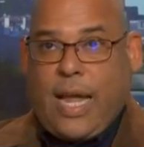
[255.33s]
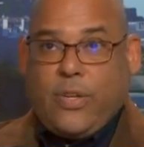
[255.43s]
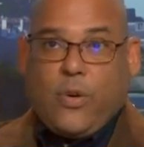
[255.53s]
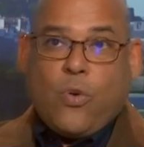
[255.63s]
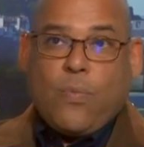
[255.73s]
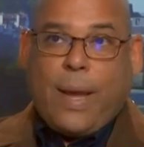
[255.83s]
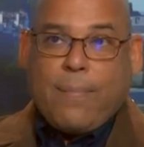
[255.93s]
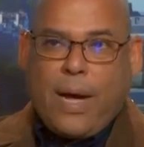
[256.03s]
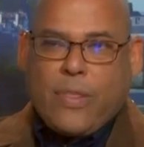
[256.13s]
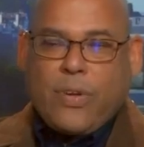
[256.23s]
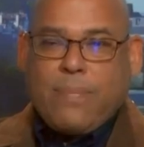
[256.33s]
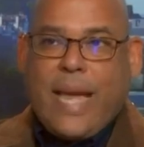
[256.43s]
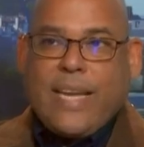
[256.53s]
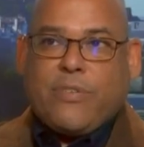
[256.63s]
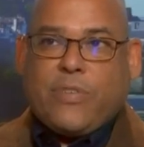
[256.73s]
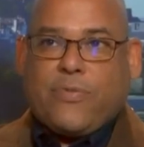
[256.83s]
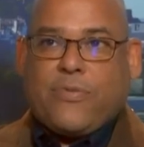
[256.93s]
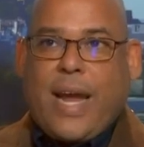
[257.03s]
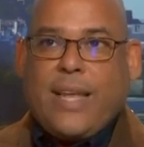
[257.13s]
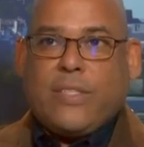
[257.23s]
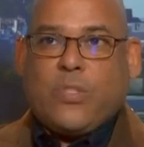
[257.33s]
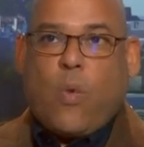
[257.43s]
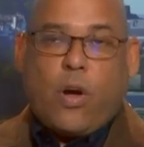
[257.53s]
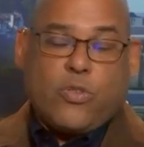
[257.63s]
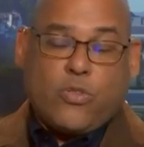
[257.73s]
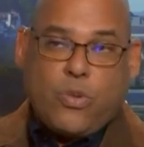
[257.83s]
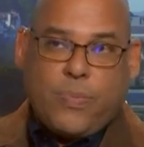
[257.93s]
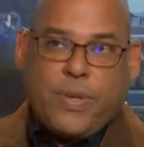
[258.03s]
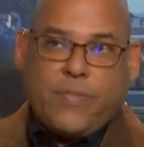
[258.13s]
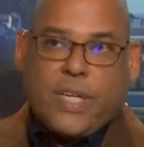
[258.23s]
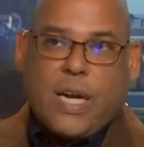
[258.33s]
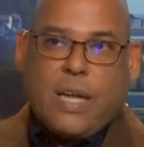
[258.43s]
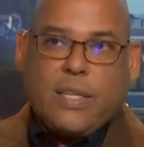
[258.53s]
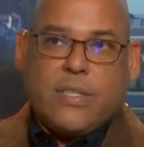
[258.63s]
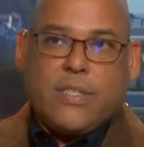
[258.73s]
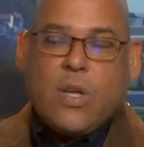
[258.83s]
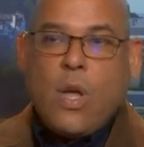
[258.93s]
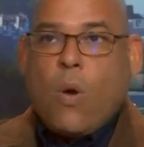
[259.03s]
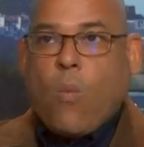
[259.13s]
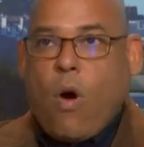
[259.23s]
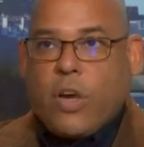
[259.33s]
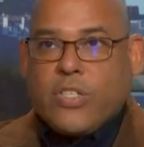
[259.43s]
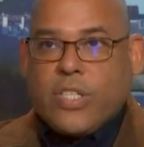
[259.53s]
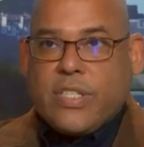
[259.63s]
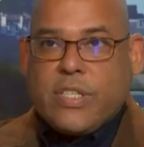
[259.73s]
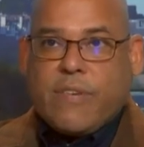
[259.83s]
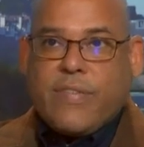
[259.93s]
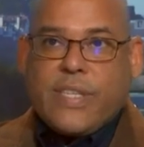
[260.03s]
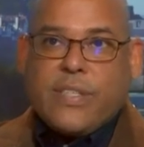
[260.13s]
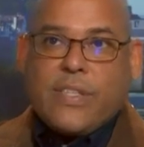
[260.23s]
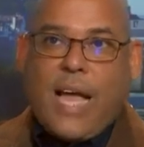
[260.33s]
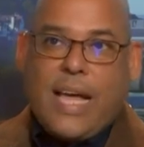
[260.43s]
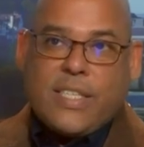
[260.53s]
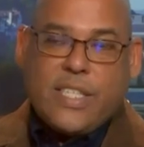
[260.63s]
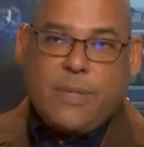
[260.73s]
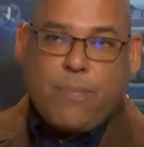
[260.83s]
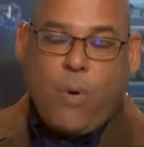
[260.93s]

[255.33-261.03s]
I know my mother and many of her friends watched the Trooping of the Colours, watched the service at St.